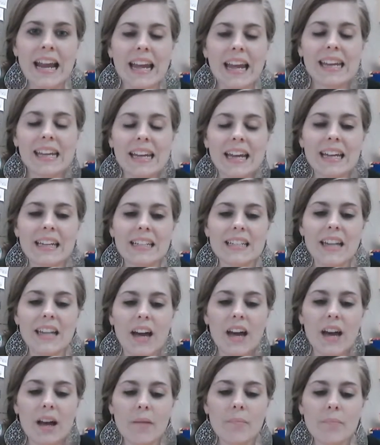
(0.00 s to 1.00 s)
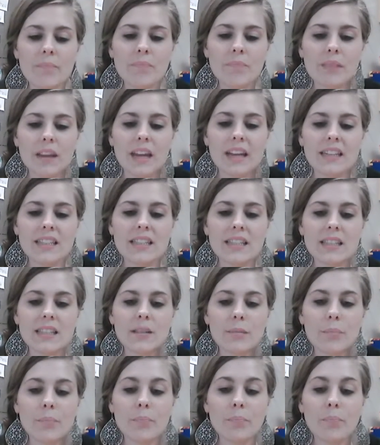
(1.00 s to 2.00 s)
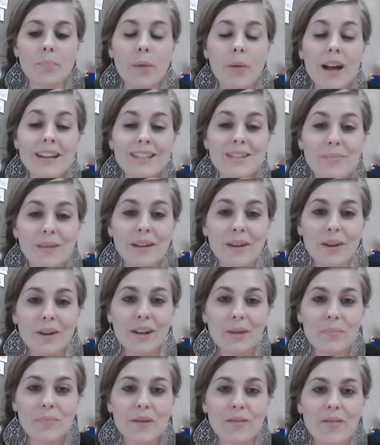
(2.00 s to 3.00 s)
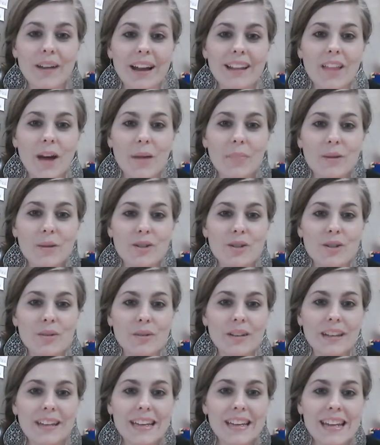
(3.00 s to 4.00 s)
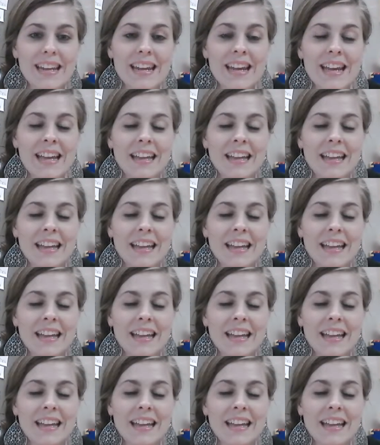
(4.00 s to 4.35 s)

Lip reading: And it's possibly going to provide the opportunity